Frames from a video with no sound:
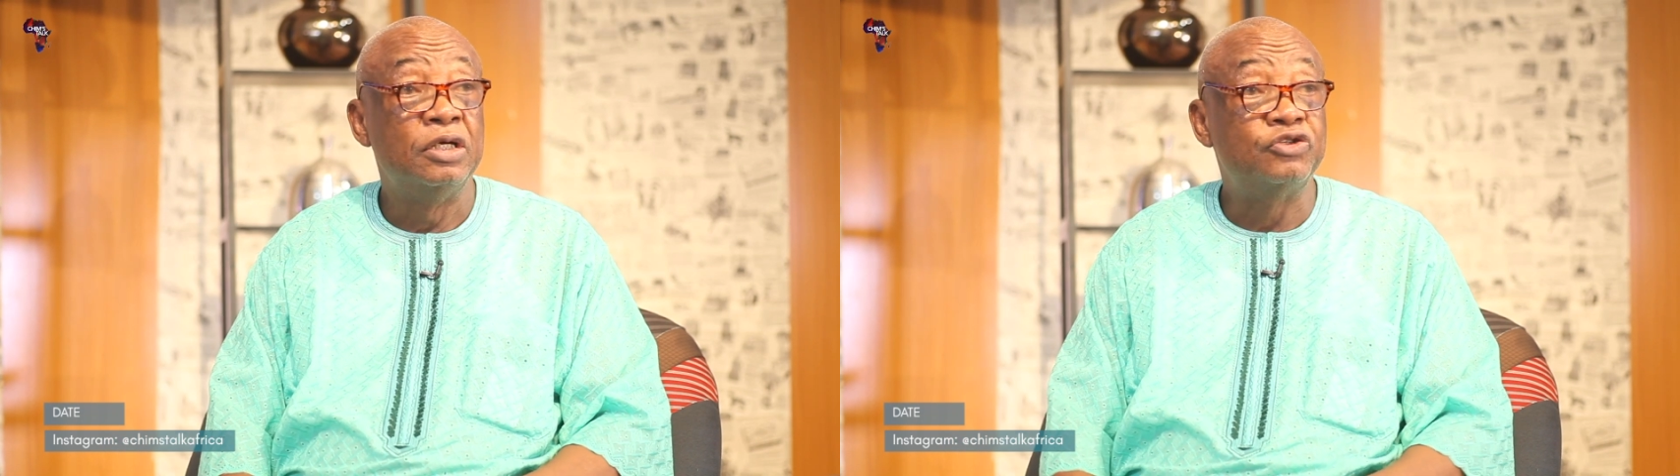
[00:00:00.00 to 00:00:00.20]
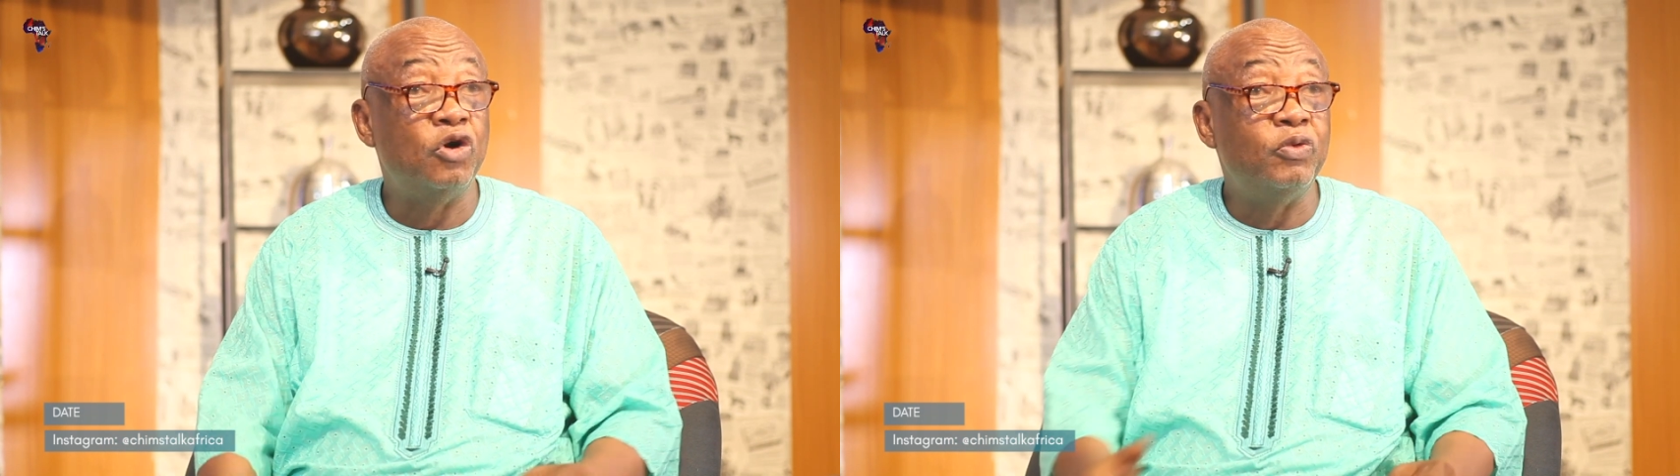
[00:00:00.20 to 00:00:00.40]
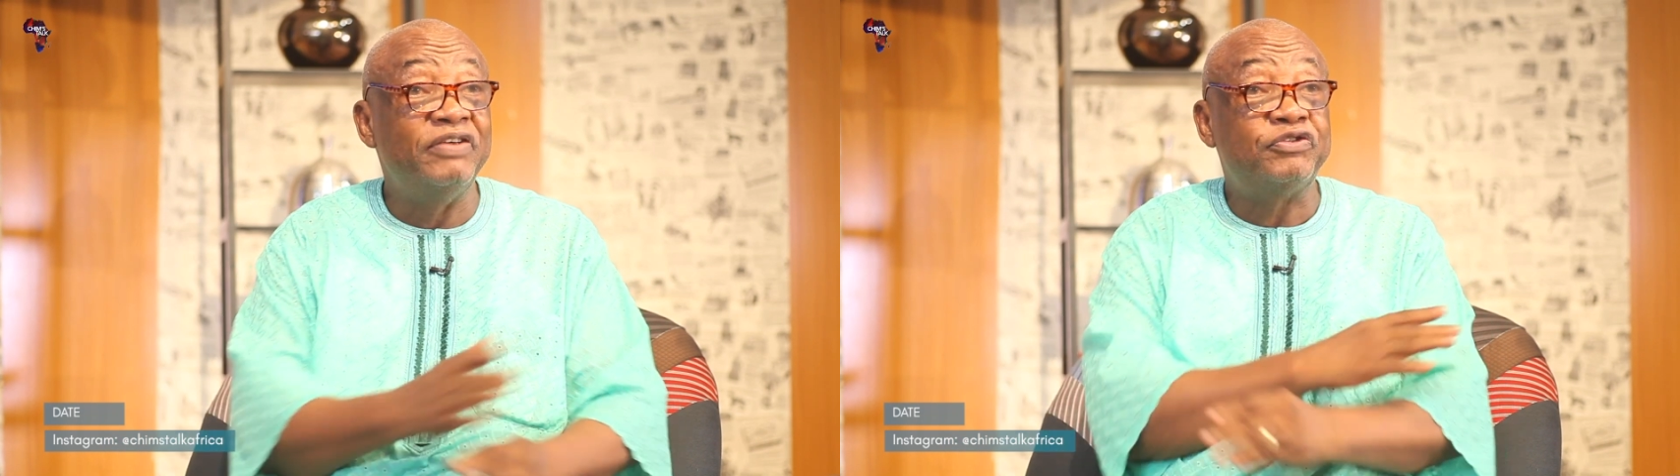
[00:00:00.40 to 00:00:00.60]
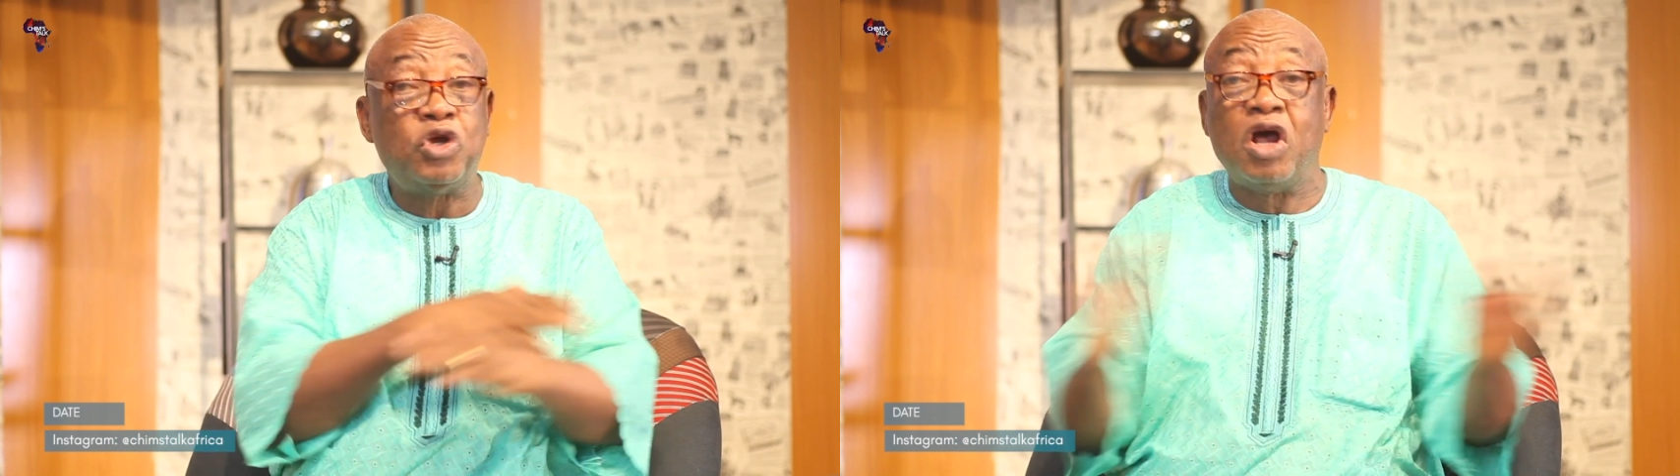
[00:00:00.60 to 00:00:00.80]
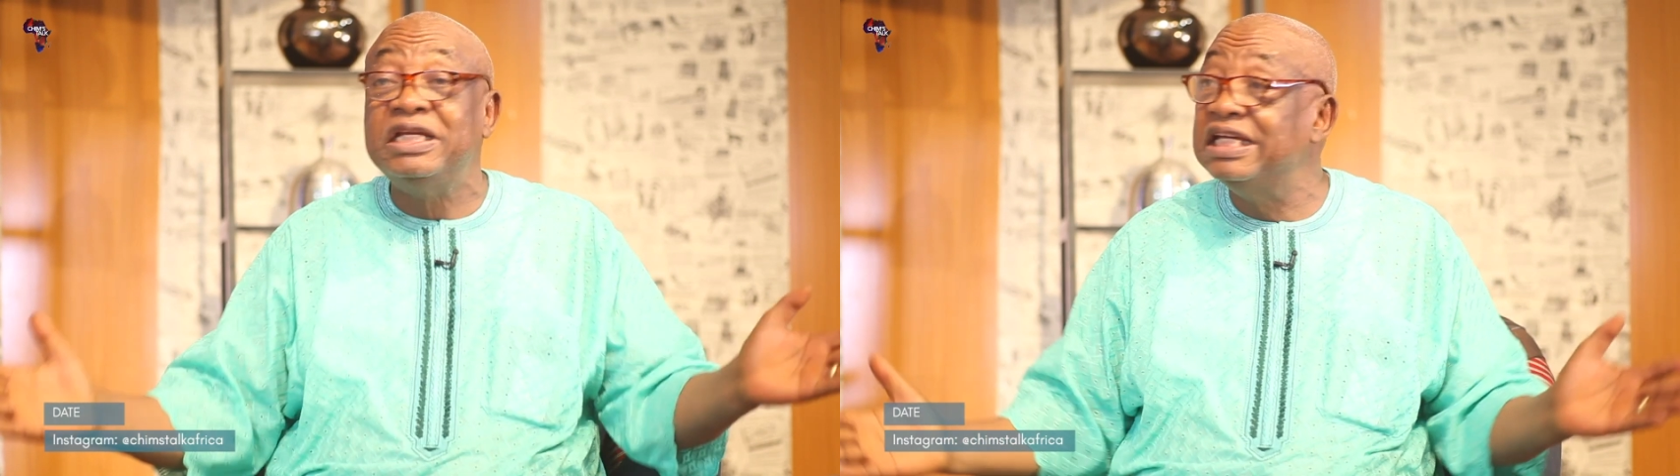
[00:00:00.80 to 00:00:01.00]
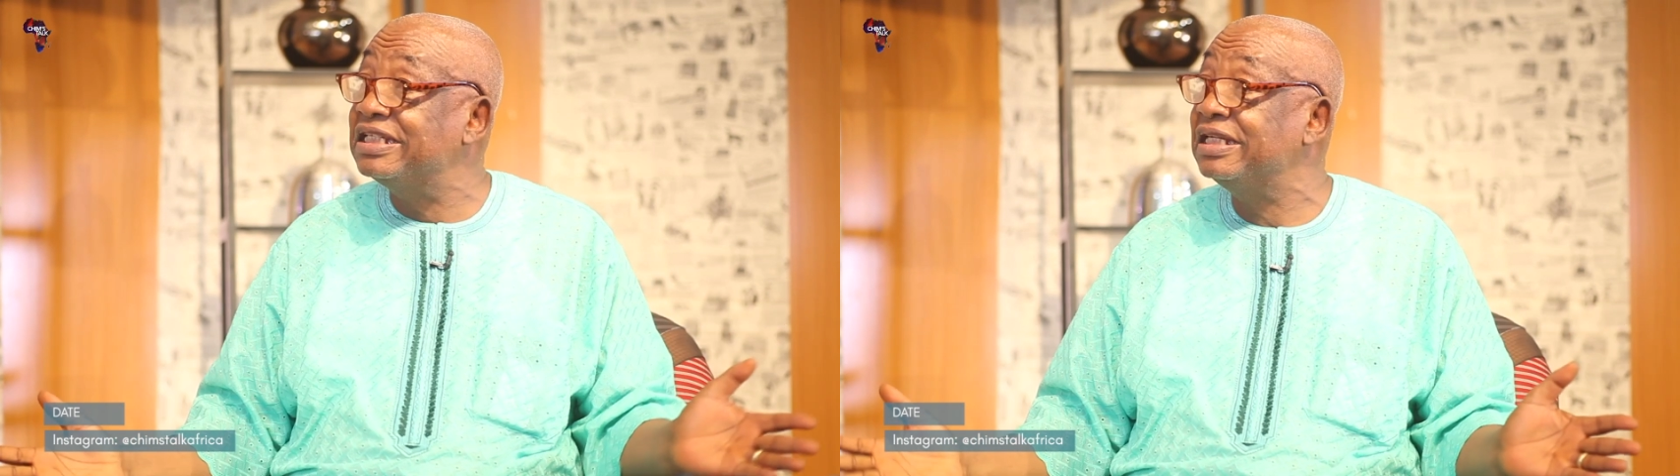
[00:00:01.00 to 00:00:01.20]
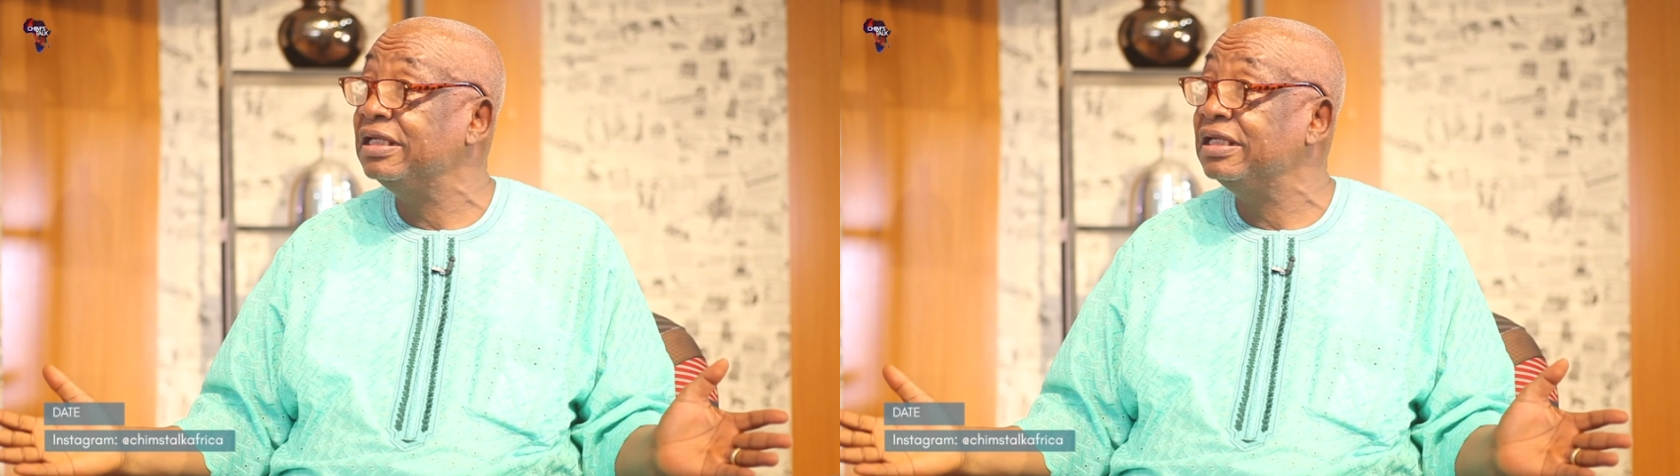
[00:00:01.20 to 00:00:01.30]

So we've turned it.